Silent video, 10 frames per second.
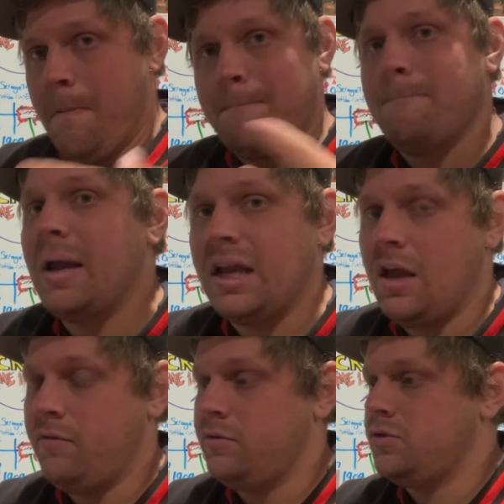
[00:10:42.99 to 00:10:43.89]
mega
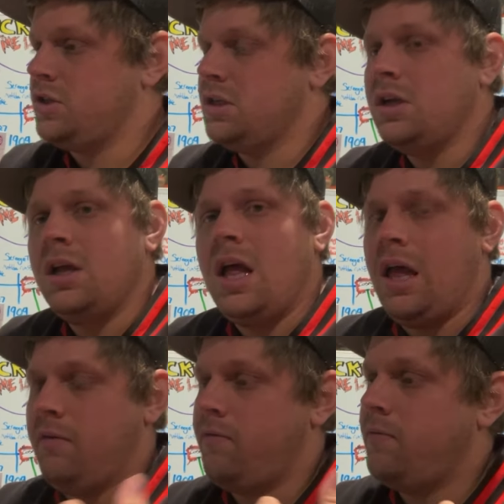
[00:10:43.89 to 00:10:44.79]
evolution,
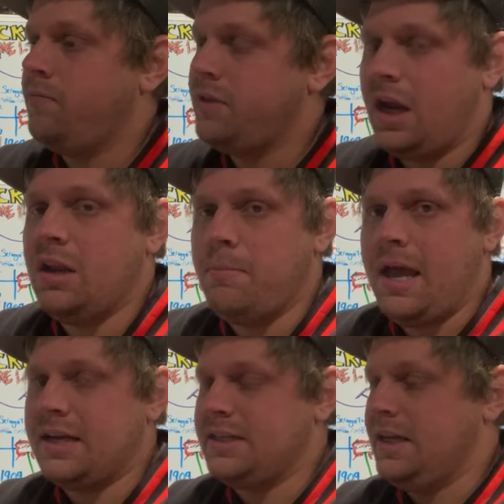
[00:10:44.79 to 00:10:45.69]
have
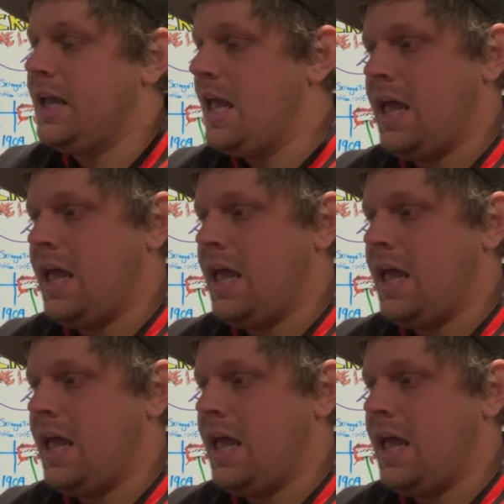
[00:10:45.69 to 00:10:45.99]
dynamaxing,